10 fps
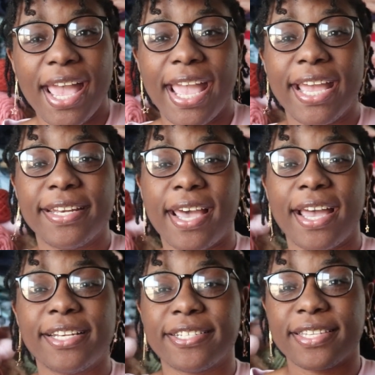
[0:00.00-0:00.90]
And
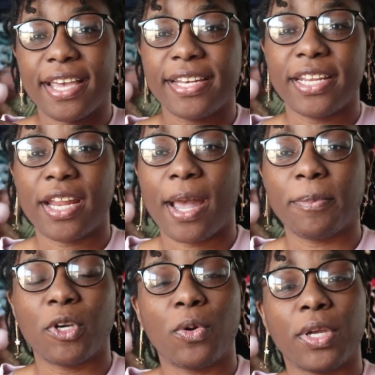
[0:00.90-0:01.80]
I decided
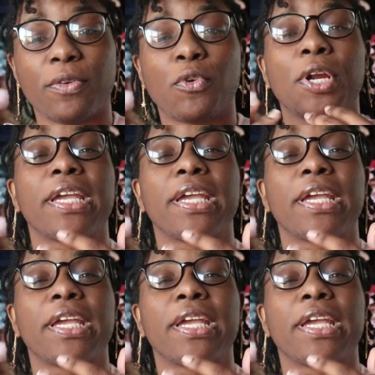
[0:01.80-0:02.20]
I'm going for a